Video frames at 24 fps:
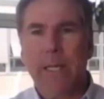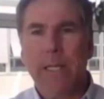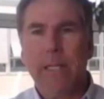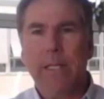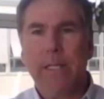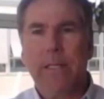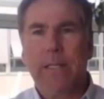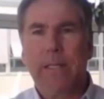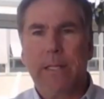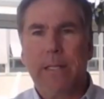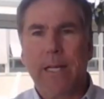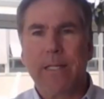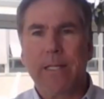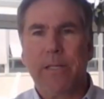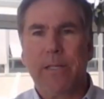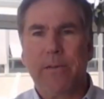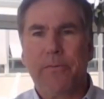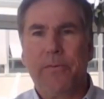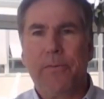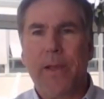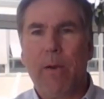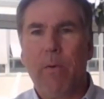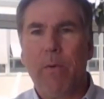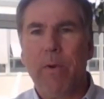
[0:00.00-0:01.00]
think that's a
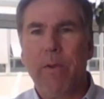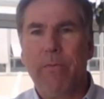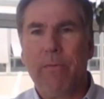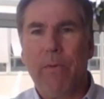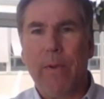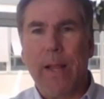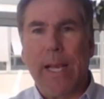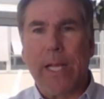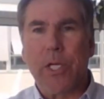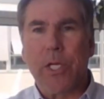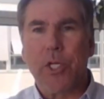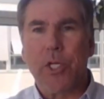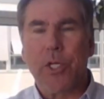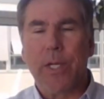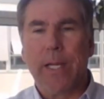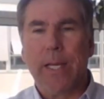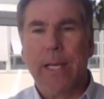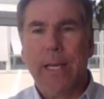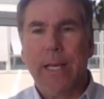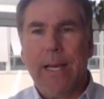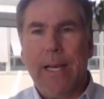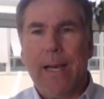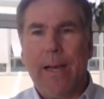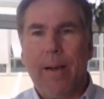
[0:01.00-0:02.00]
fair
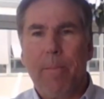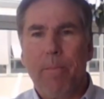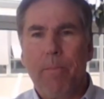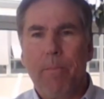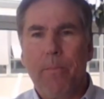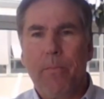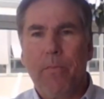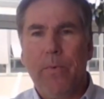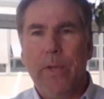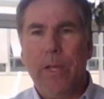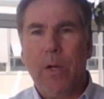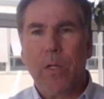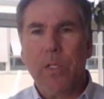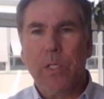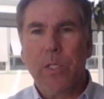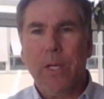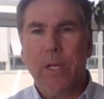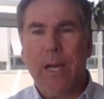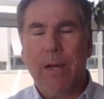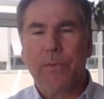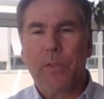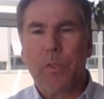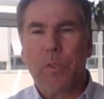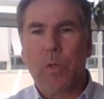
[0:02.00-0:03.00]
reflection. We also
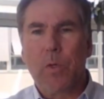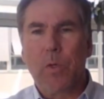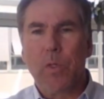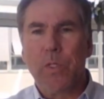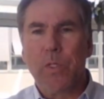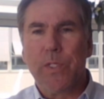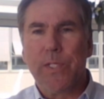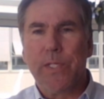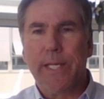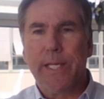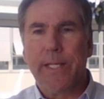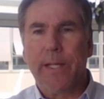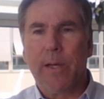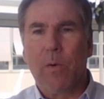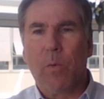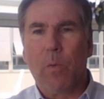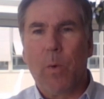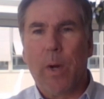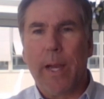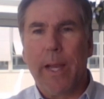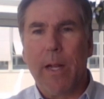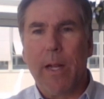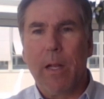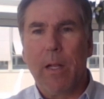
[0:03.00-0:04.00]
have to consider
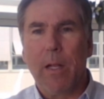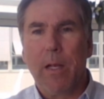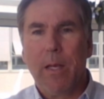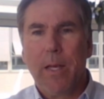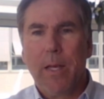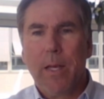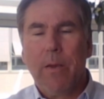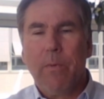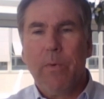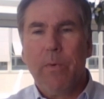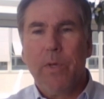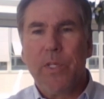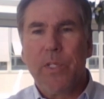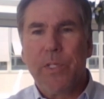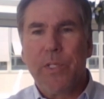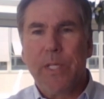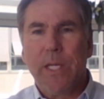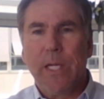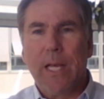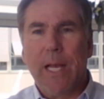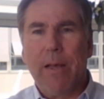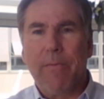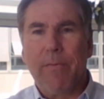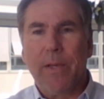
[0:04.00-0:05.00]
while we
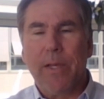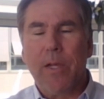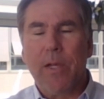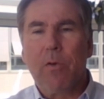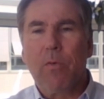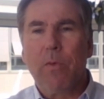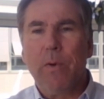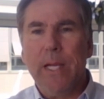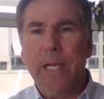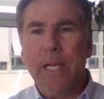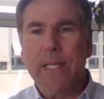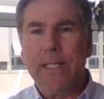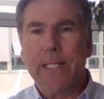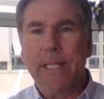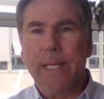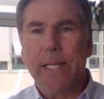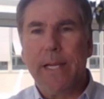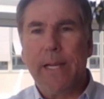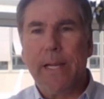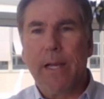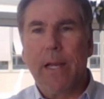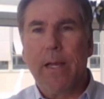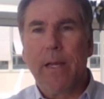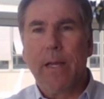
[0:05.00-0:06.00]
still have
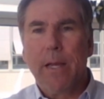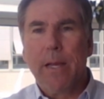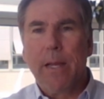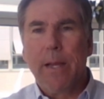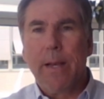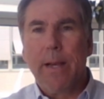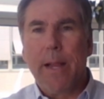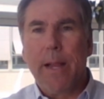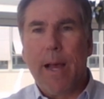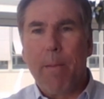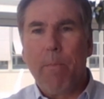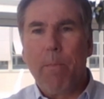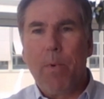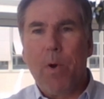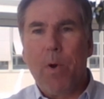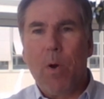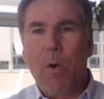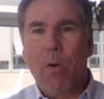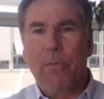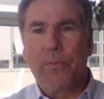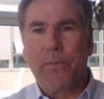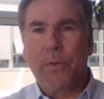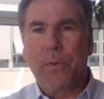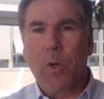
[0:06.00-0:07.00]
increasing number
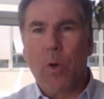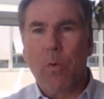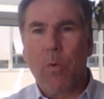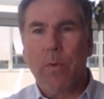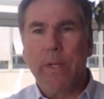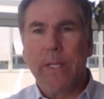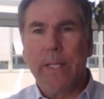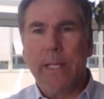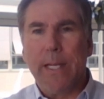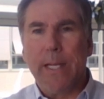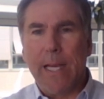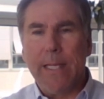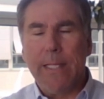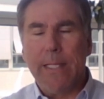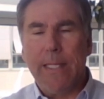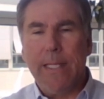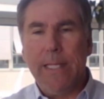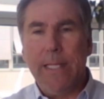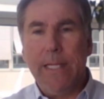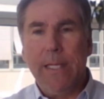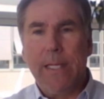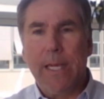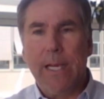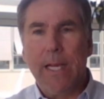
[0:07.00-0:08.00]
of
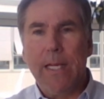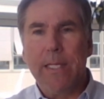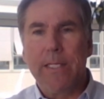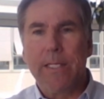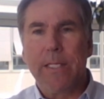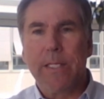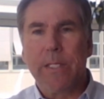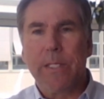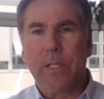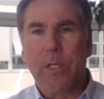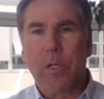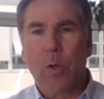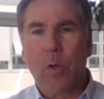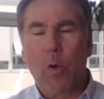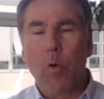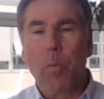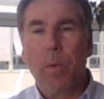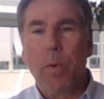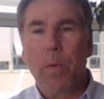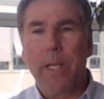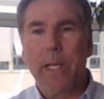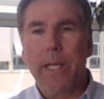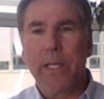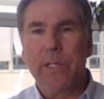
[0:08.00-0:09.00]
COVID-19 cases
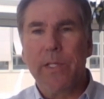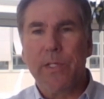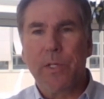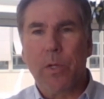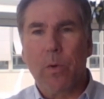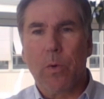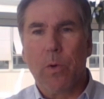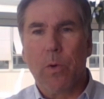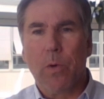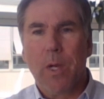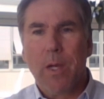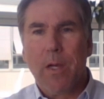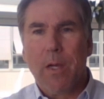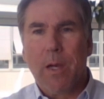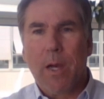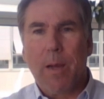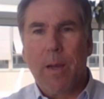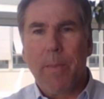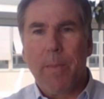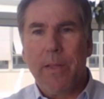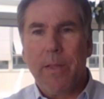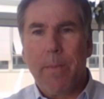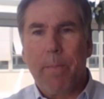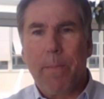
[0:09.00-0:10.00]
globally. So, I
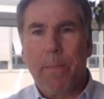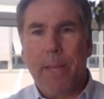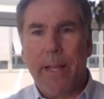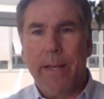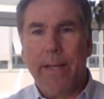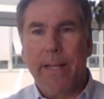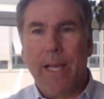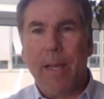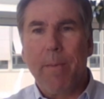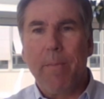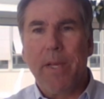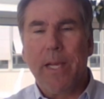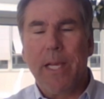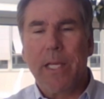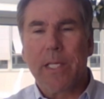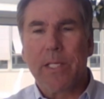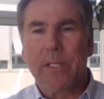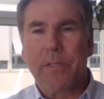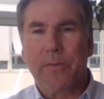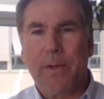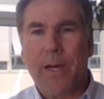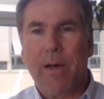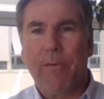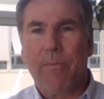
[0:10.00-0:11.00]
mean, the pandemic
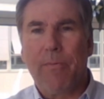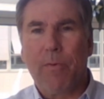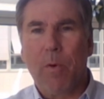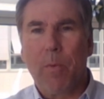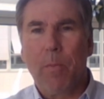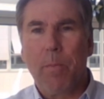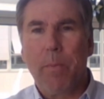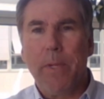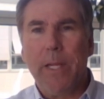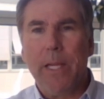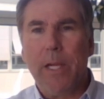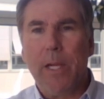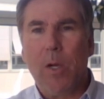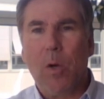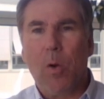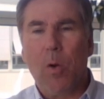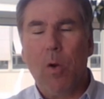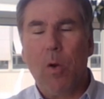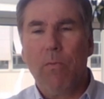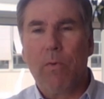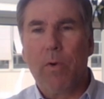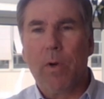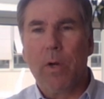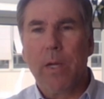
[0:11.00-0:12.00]
is far from being
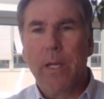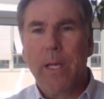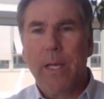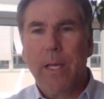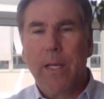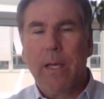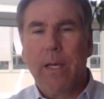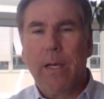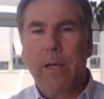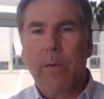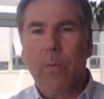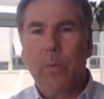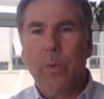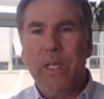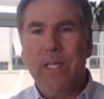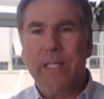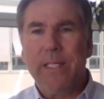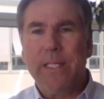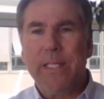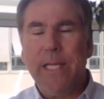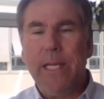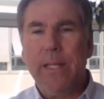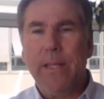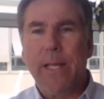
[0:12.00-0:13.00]
over. We
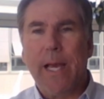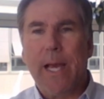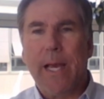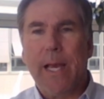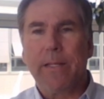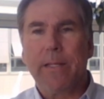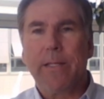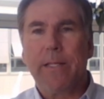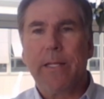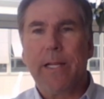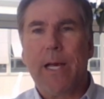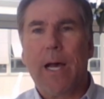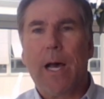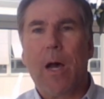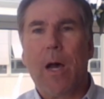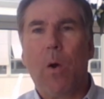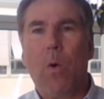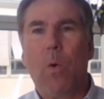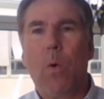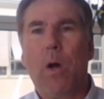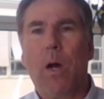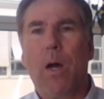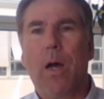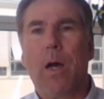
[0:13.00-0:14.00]
see that
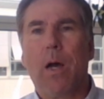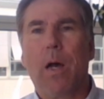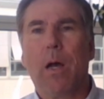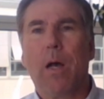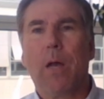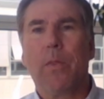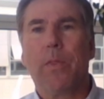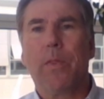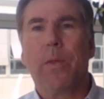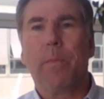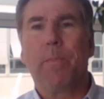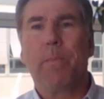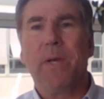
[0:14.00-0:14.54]
now the